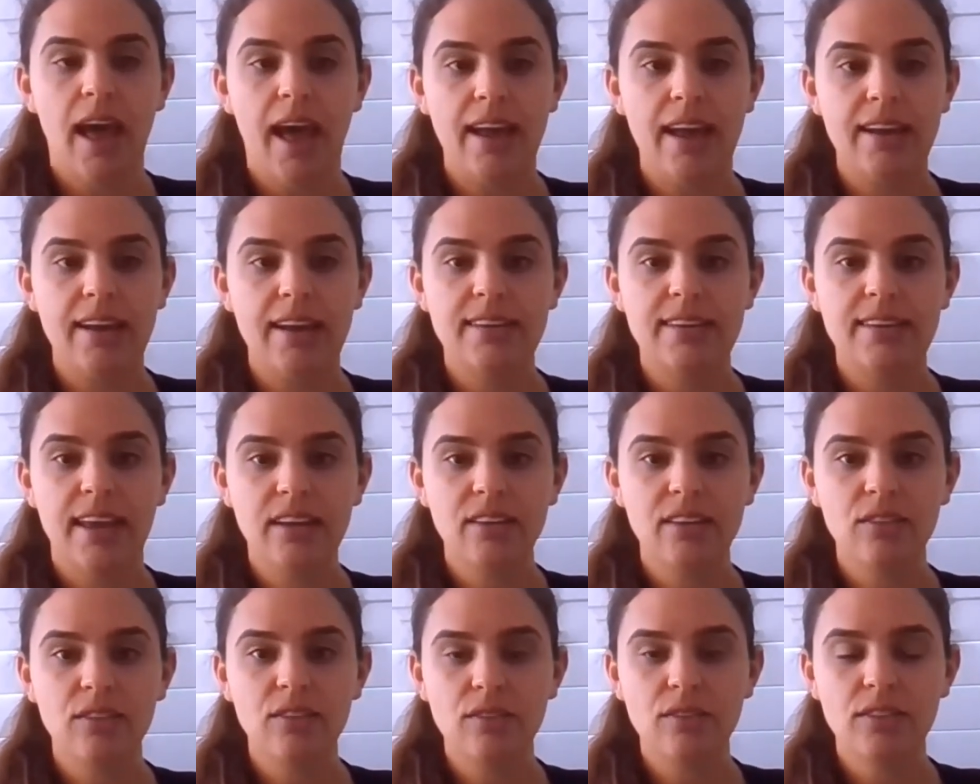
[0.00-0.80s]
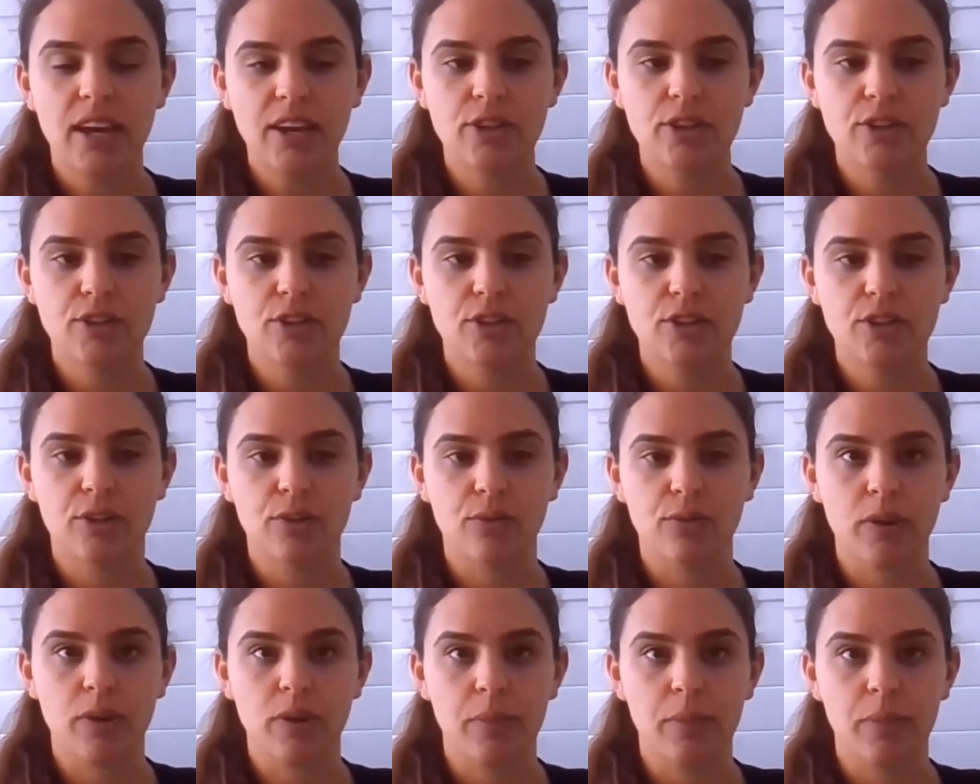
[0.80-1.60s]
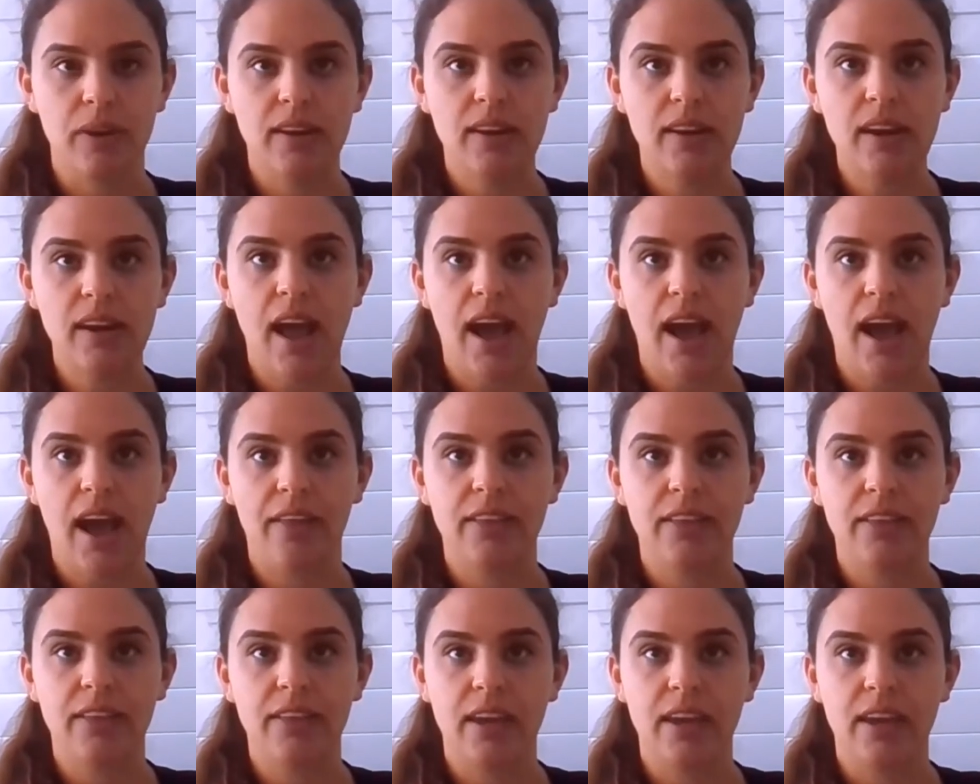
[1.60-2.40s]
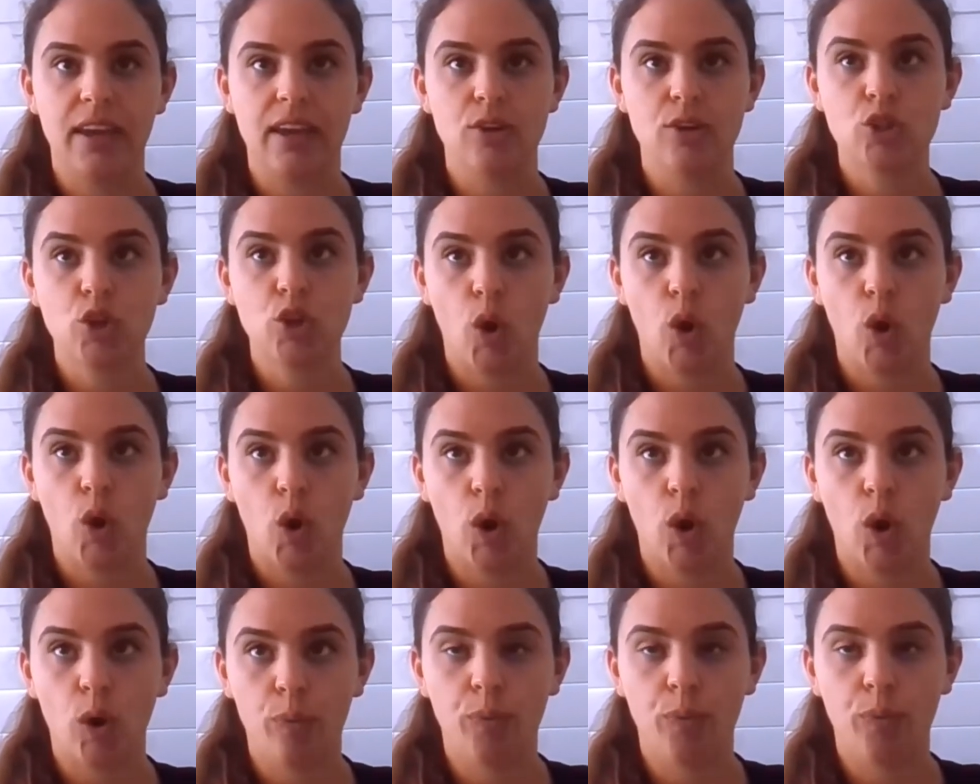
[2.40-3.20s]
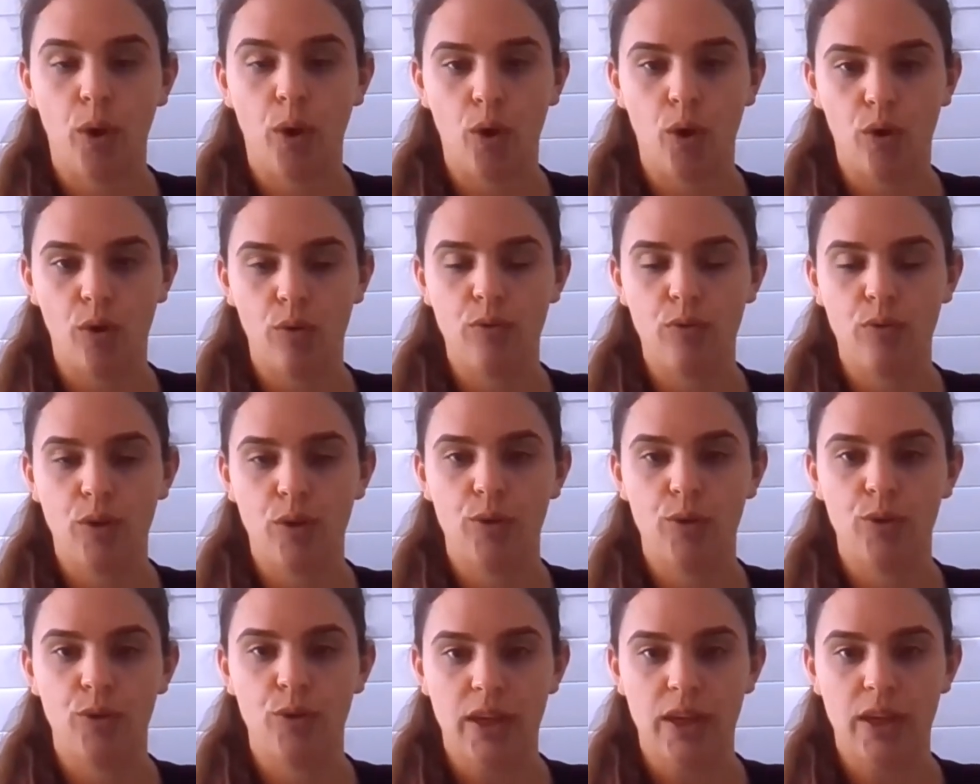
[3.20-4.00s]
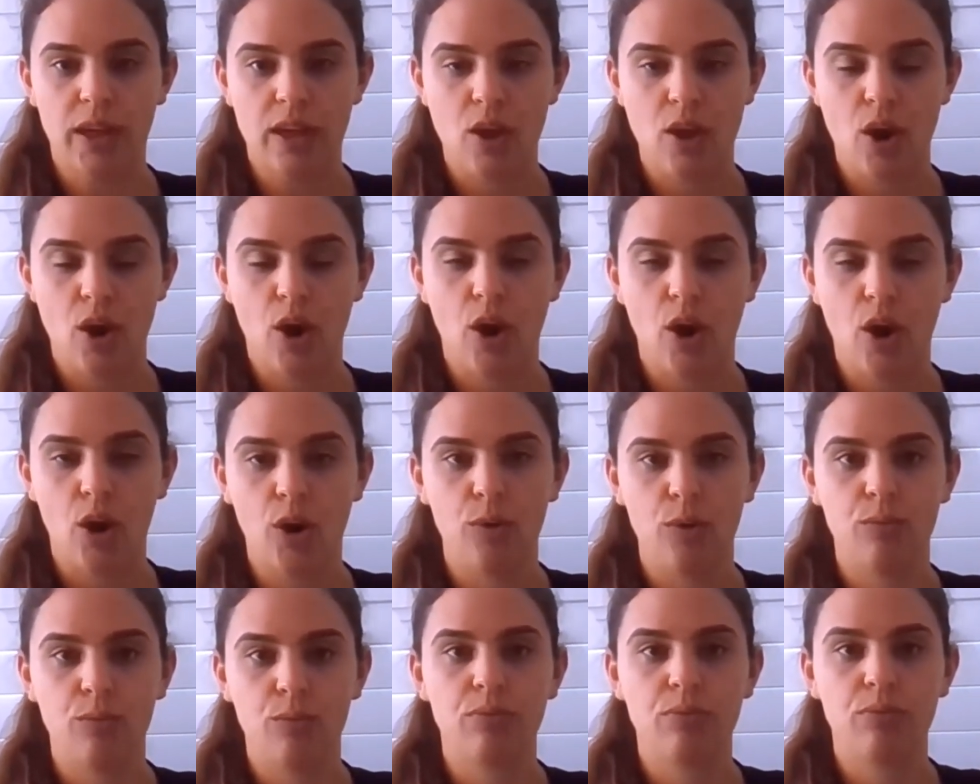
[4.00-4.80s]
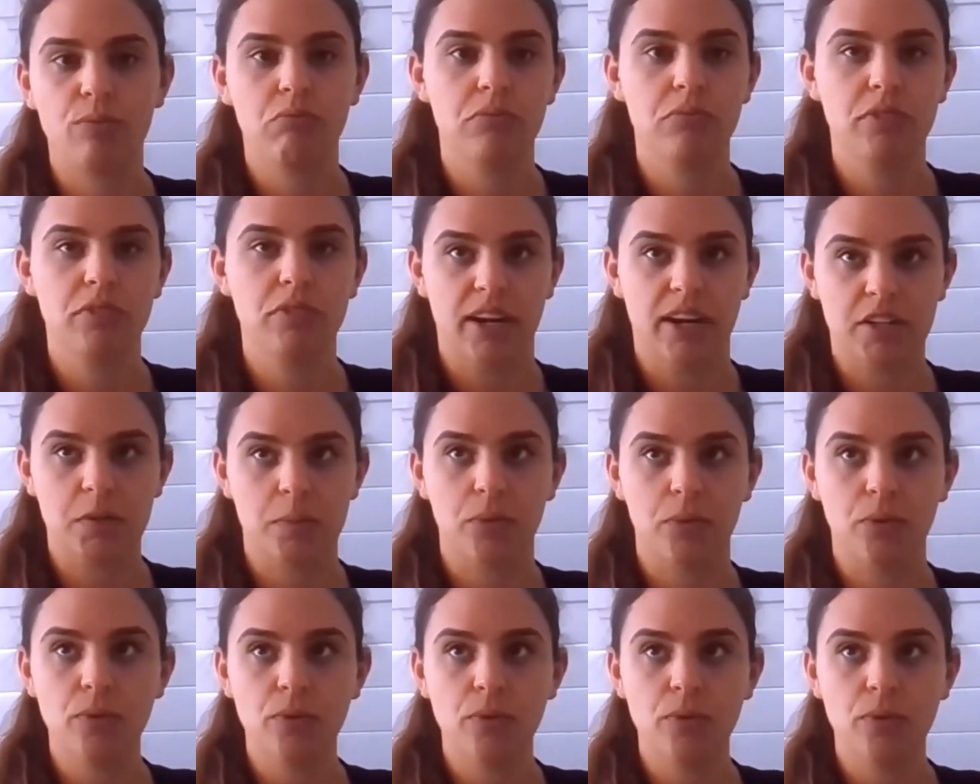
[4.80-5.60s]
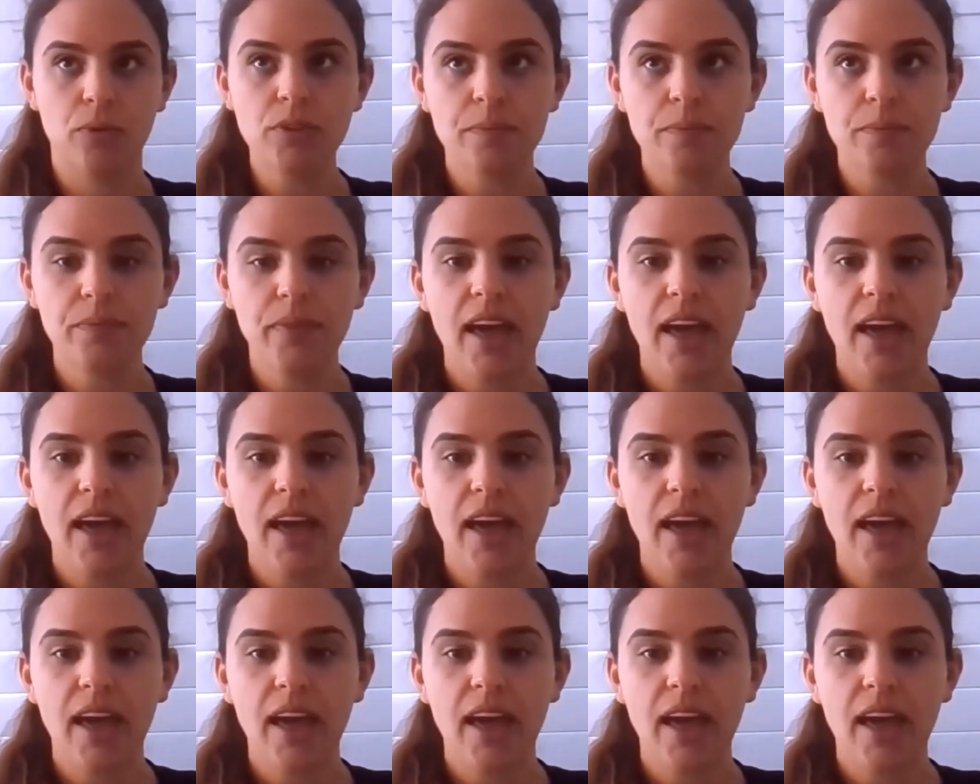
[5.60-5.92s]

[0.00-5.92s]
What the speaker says: And next, I'll take you to the ribbon at the top of the HOAP dashboard.